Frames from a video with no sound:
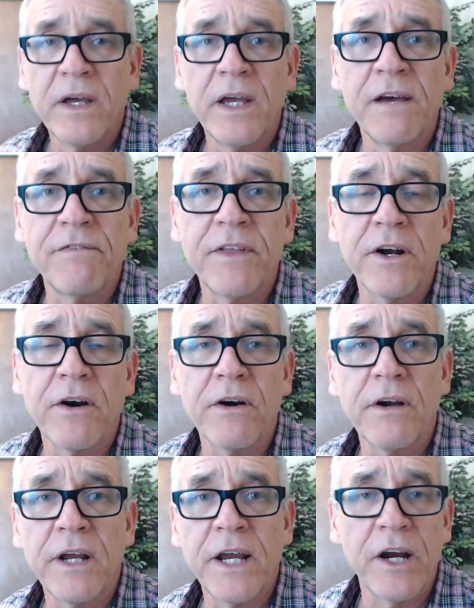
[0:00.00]
if they're
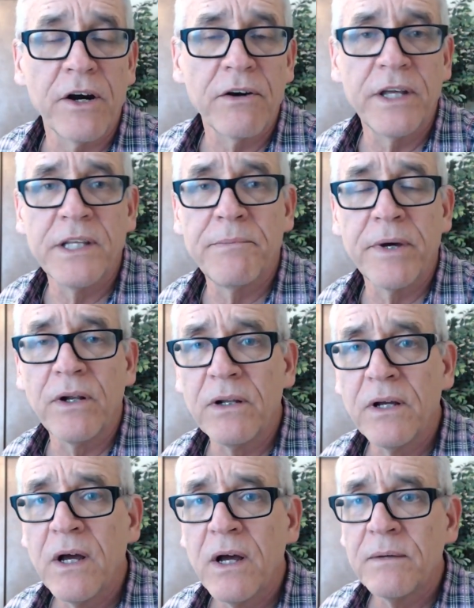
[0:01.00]
here in the
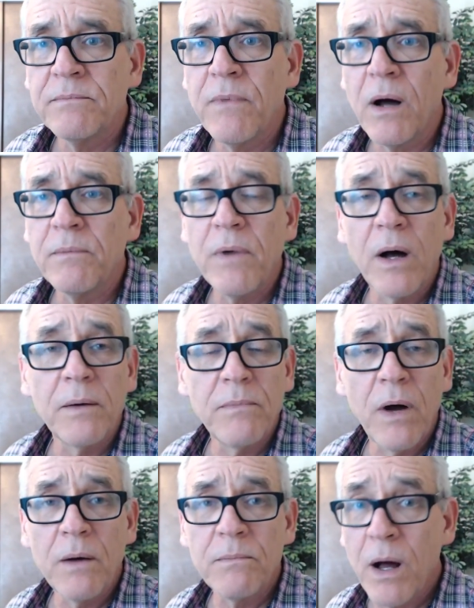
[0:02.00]
middle, mum, mum,
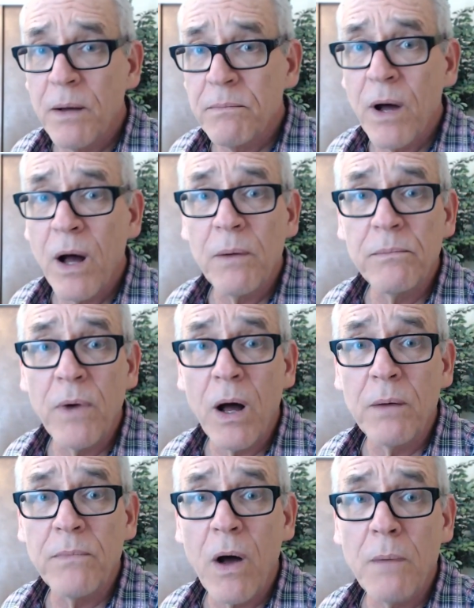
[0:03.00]
mum, mum, mum,
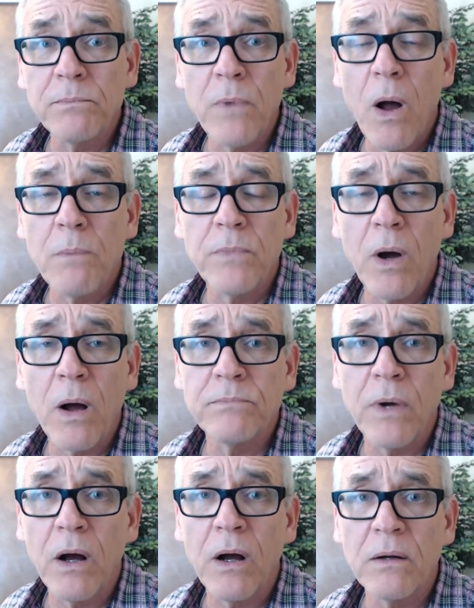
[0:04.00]
mum, mum,
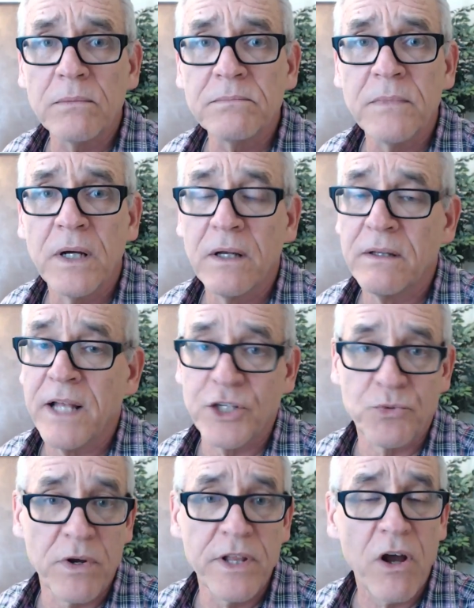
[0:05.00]
mum, that's
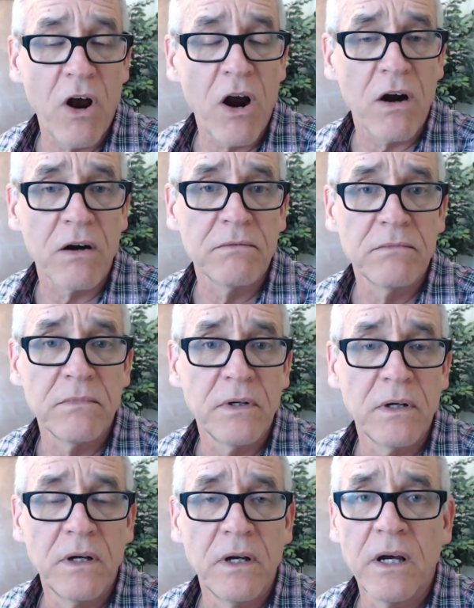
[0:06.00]
where they are.
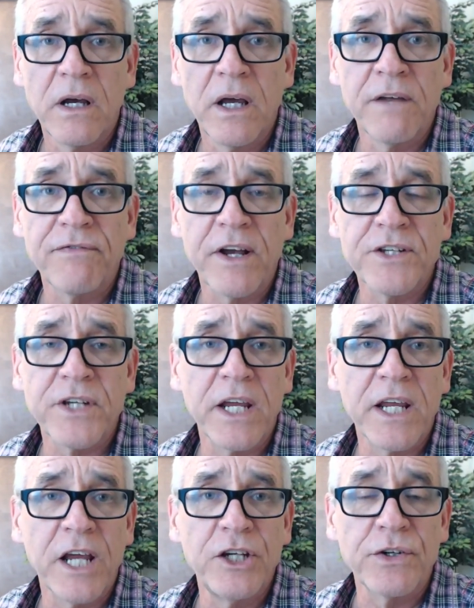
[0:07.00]
If I say,
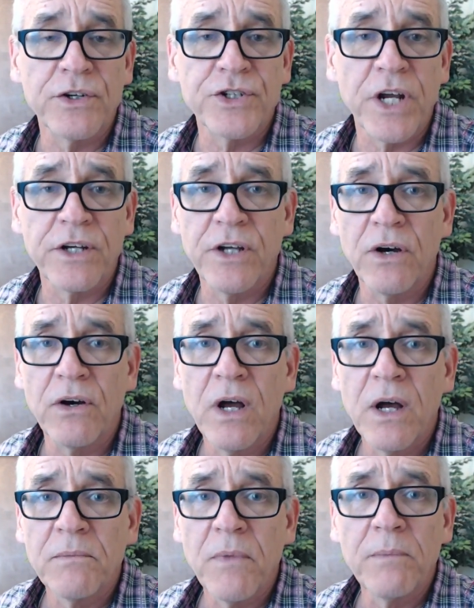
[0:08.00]
can you crescendo?
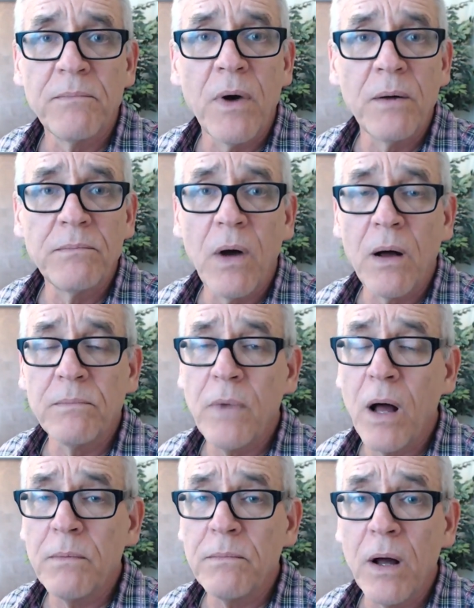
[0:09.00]
Mum, mum, mum,
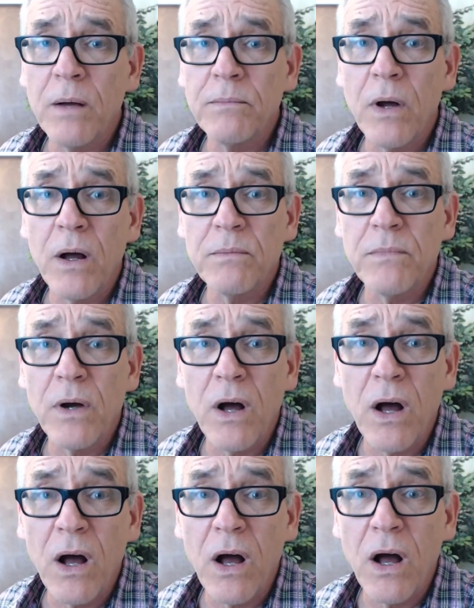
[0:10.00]
mum, mum,
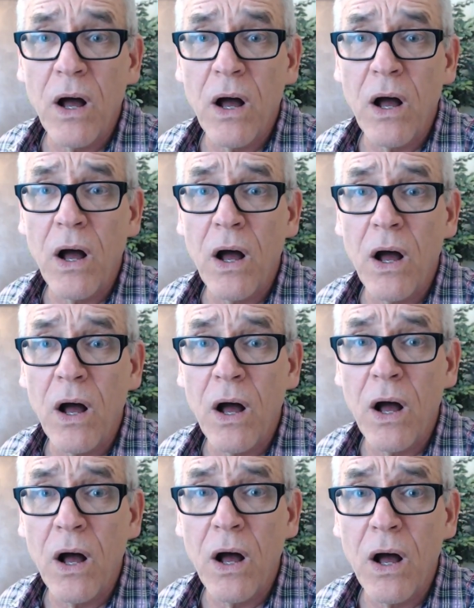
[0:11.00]

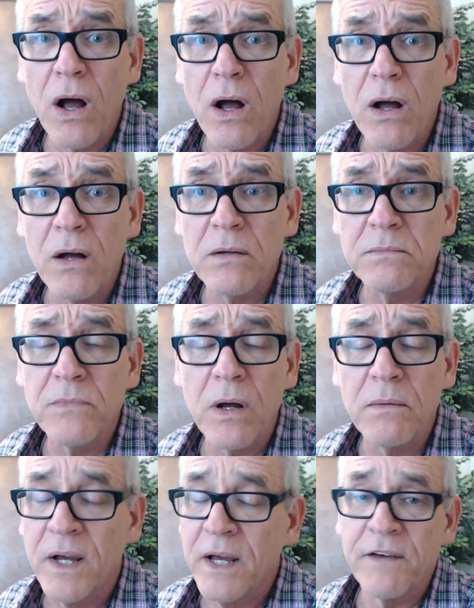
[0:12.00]

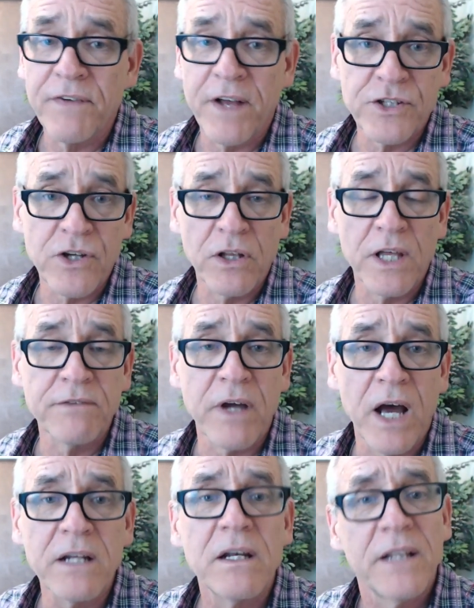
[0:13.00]
mum, If that's all they've
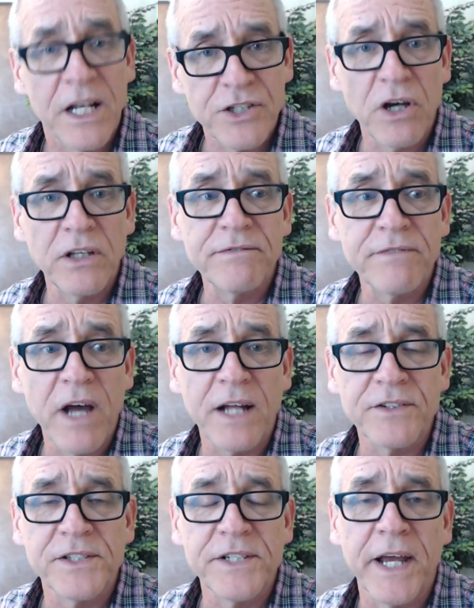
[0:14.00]
got, that's all they've
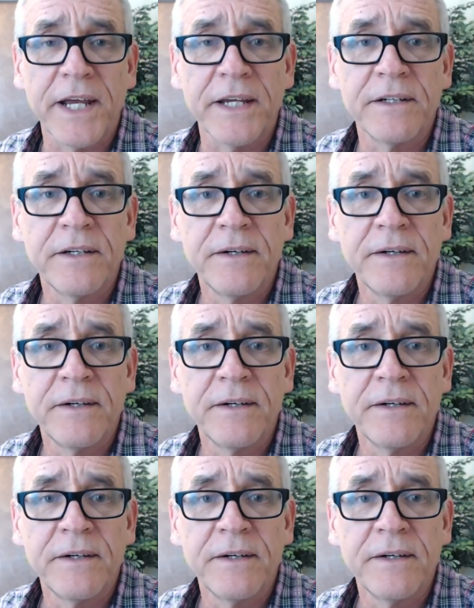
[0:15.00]
got today.